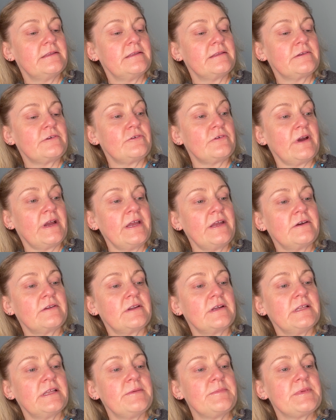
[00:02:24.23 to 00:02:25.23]
crayon,
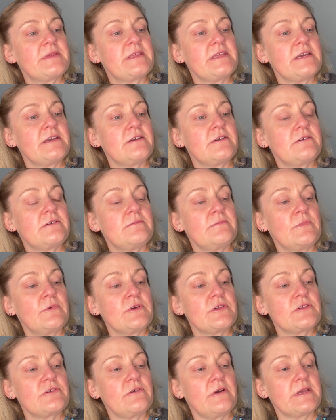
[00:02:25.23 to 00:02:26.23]
a lipstick,
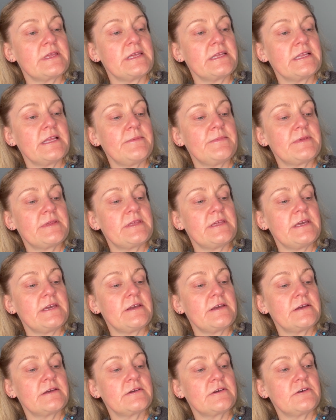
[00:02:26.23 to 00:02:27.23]
moisturising
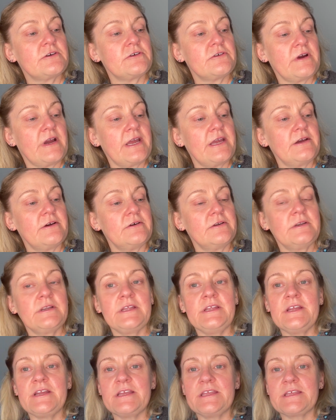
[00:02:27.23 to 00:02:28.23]
lipstick crayon,
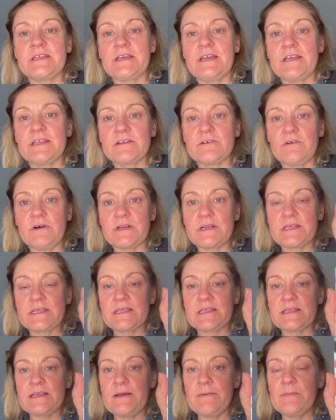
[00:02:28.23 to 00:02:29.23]
and you can see it's quite a
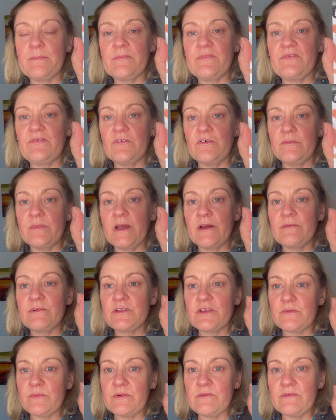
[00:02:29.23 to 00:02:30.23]
slim format, which
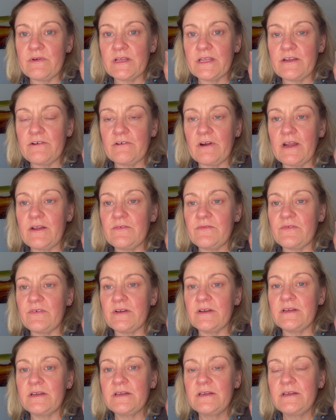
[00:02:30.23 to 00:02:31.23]
would be really great
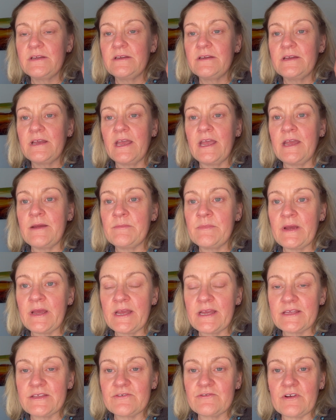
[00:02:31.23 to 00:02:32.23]
for
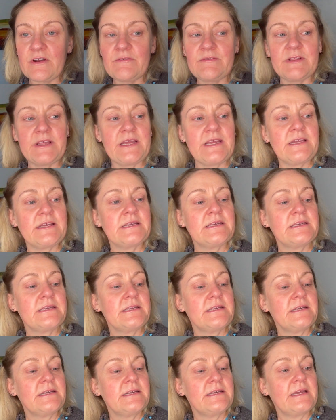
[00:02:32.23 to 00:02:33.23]
handbags, traveling.
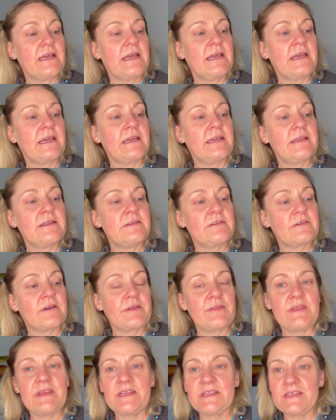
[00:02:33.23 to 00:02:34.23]
And I
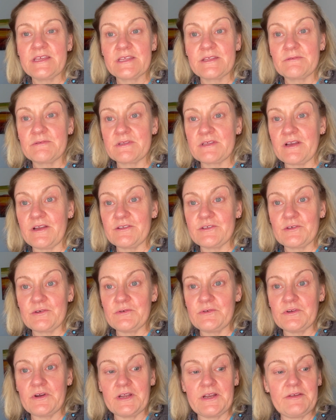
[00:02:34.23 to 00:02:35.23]
think this was like
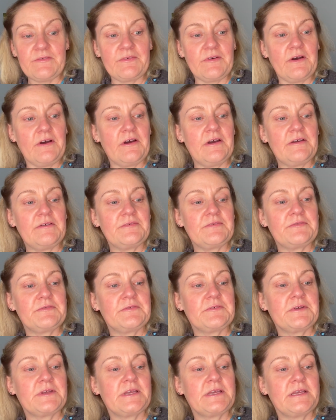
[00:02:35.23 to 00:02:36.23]
$2.95
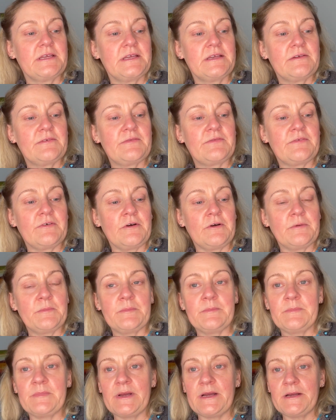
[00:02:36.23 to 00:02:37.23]

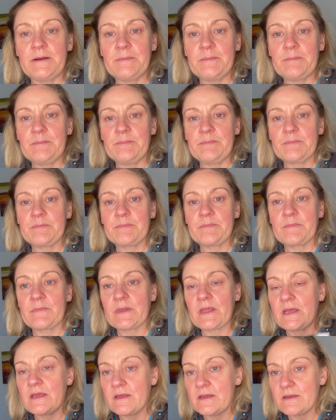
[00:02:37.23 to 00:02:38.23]
from
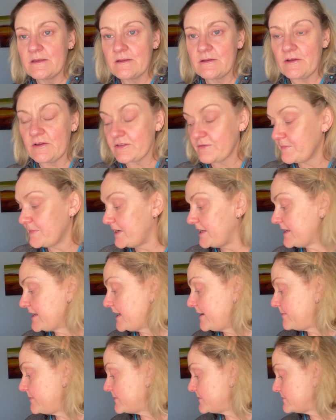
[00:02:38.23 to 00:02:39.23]
Cosmetic
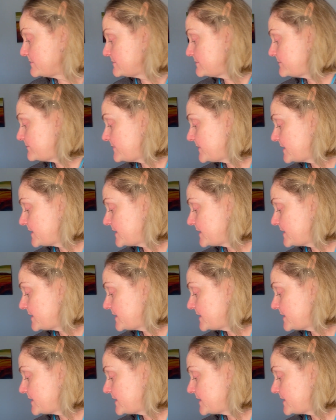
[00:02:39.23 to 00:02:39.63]
Capital.